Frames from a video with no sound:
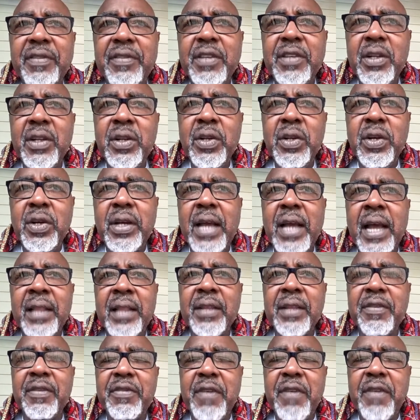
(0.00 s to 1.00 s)
to look at the
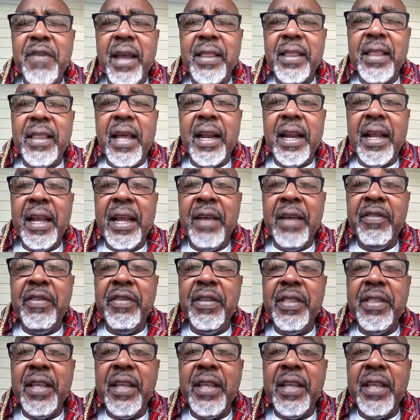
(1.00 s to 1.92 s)
fact that everything